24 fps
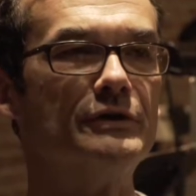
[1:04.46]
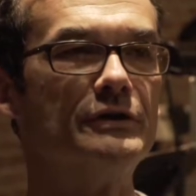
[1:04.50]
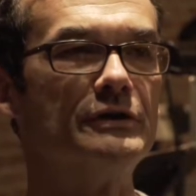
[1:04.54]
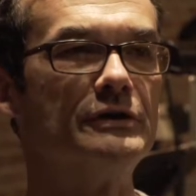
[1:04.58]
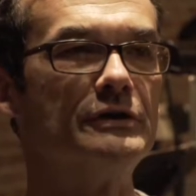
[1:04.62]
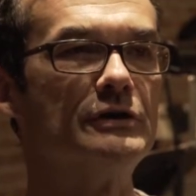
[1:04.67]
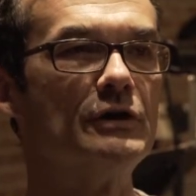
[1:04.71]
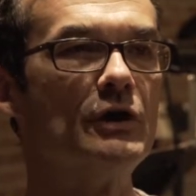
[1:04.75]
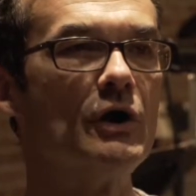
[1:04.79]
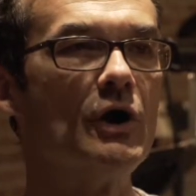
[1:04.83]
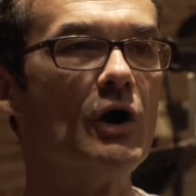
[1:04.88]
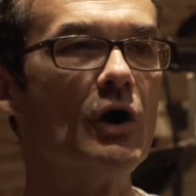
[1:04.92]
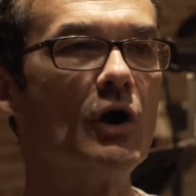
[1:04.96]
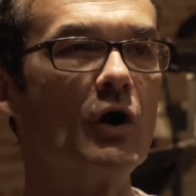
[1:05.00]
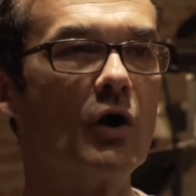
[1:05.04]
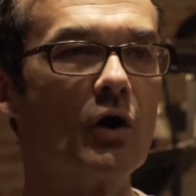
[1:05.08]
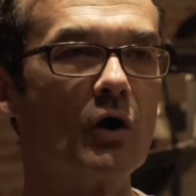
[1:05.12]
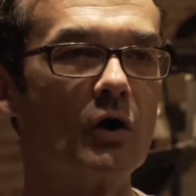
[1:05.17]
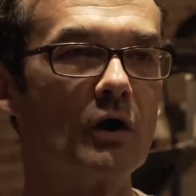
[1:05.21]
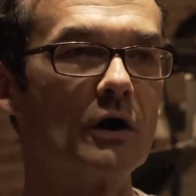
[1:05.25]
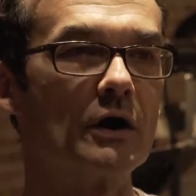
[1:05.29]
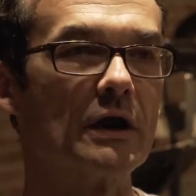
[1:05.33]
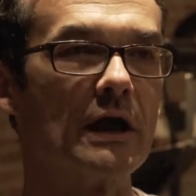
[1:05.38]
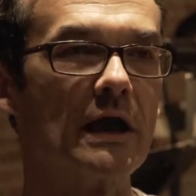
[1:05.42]
me
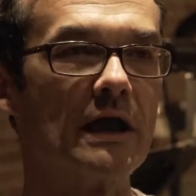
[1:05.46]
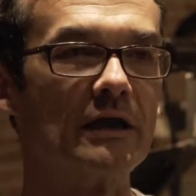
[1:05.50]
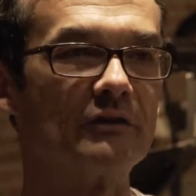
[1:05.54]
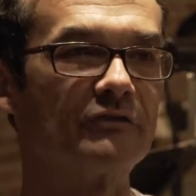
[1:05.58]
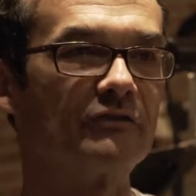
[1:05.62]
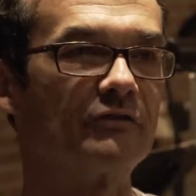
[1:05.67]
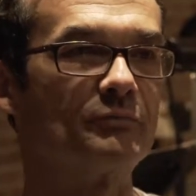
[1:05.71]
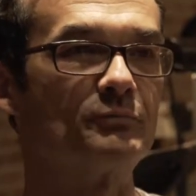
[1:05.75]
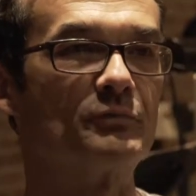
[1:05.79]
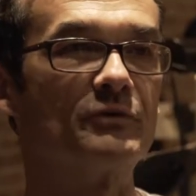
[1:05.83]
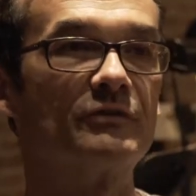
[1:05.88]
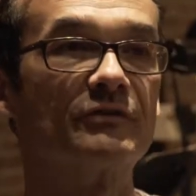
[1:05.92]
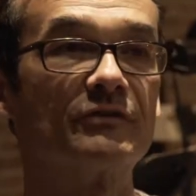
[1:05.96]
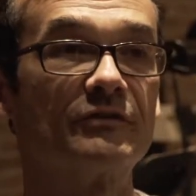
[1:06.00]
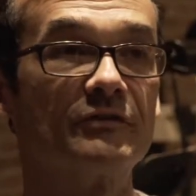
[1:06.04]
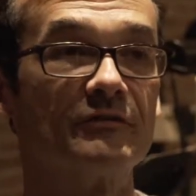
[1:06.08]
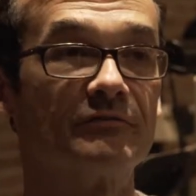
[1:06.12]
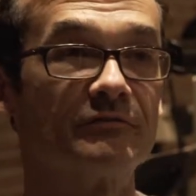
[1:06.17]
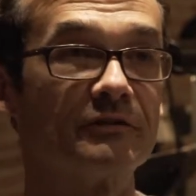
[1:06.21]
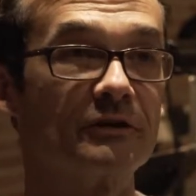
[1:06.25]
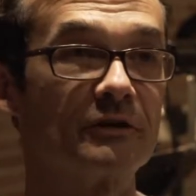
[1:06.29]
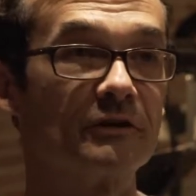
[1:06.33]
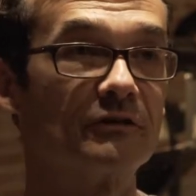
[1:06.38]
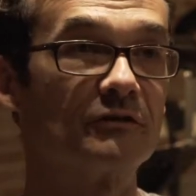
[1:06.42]
are as
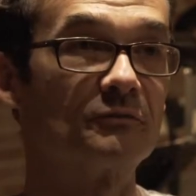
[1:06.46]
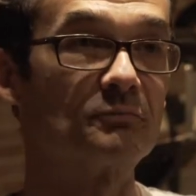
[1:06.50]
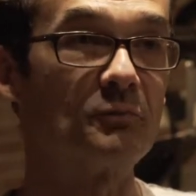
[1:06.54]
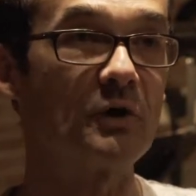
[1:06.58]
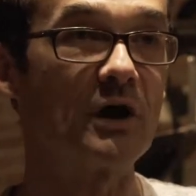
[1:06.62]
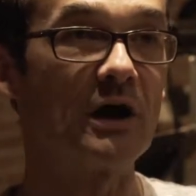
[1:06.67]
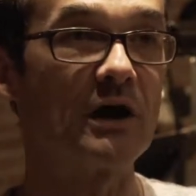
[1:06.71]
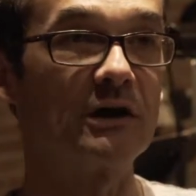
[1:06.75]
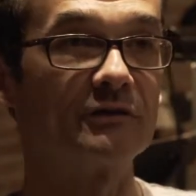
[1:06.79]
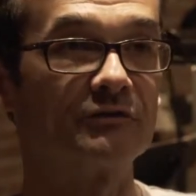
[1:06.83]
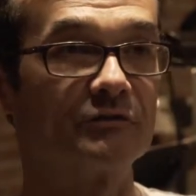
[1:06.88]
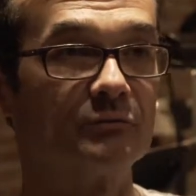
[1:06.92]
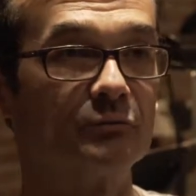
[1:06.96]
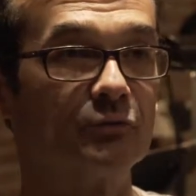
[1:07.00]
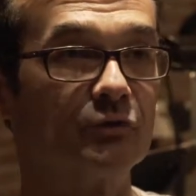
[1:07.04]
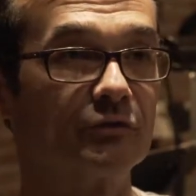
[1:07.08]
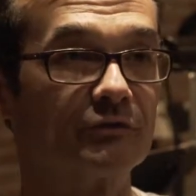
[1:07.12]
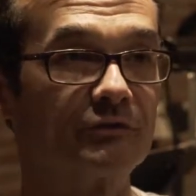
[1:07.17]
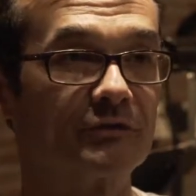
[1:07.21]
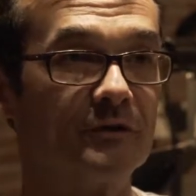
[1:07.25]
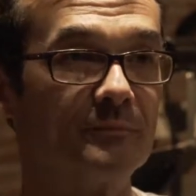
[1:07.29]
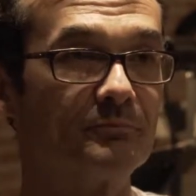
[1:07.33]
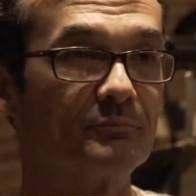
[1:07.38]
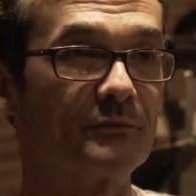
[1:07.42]
specific as possible,
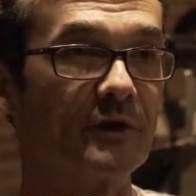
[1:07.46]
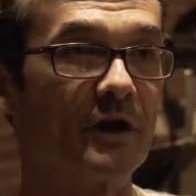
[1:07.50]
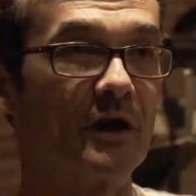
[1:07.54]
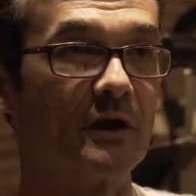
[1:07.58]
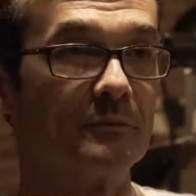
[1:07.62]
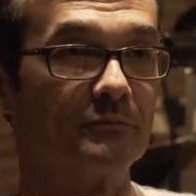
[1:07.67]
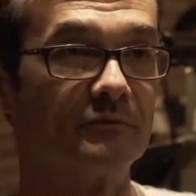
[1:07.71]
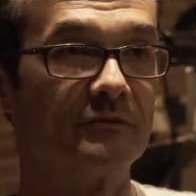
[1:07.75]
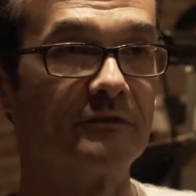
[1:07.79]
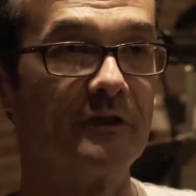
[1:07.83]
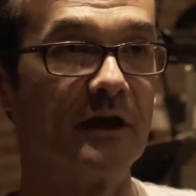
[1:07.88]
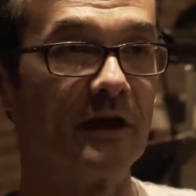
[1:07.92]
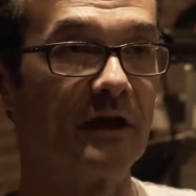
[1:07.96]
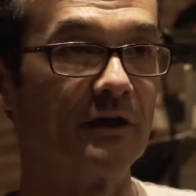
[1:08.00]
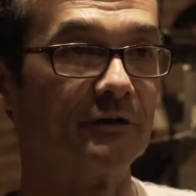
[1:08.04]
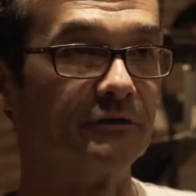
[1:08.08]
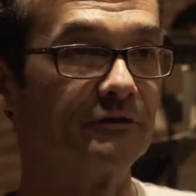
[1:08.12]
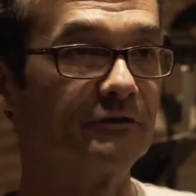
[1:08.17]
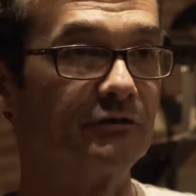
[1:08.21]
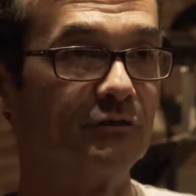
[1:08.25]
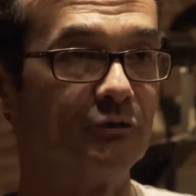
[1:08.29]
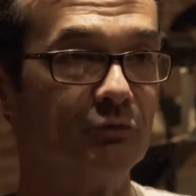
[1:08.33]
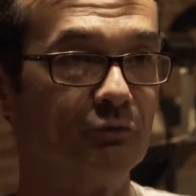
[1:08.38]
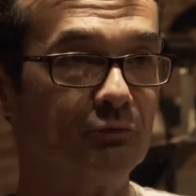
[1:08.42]
sometimes
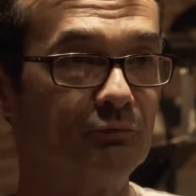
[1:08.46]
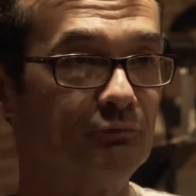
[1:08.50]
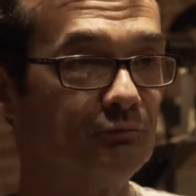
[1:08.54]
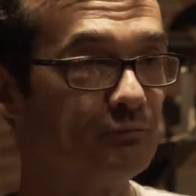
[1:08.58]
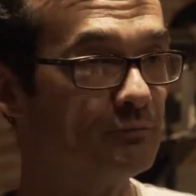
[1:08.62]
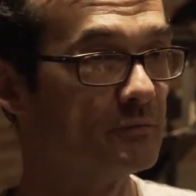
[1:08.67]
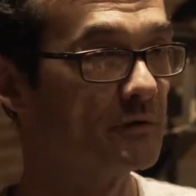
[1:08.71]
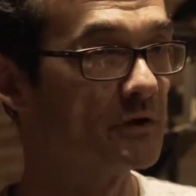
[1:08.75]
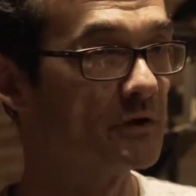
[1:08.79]
down to,